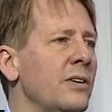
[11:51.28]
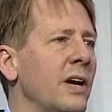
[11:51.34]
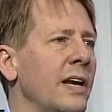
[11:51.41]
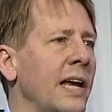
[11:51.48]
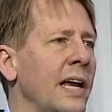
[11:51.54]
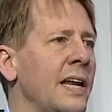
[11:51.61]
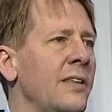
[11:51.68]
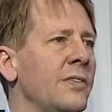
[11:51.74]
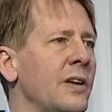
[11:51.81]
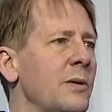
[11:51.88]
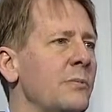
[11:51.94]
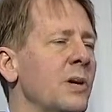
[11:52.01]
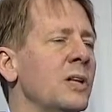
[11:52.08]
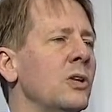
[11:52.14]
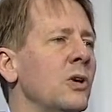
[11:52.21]
done
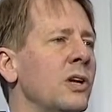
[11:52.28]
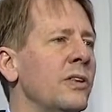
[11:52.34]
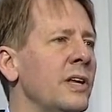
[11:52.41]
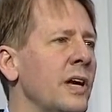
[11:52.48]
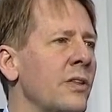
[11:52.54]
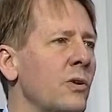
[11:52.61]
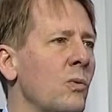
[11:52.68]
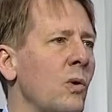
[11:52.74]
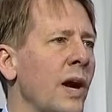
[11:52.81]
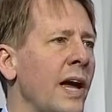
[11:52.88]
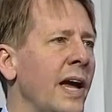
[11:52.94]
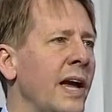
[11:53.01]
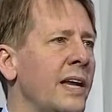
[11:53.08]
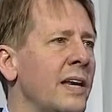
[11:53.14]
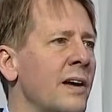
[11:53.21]
anything but look the other
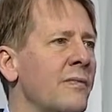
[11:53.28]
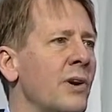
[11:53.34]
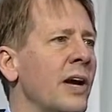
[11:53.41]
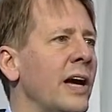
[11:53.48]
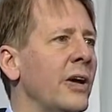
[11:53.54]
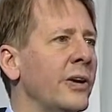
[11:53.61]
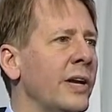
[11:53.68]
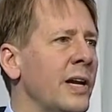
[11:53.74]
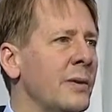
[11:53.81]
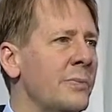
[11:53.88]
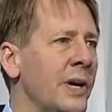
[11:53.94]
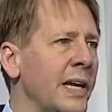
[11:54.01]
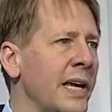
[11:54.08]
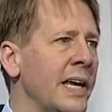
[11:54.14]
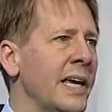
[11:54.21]
way, never held
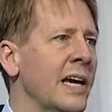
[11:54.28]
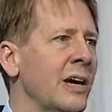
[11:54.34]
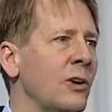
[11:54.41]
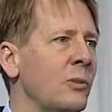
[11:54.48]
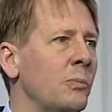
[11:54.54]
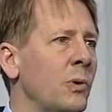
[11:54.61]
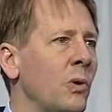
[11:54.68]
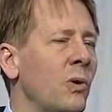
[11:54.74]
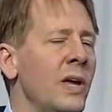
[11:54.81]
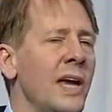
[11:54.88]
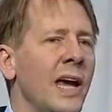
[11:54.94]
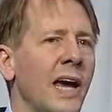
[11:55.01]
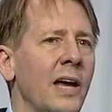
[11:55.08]
anybody accountable,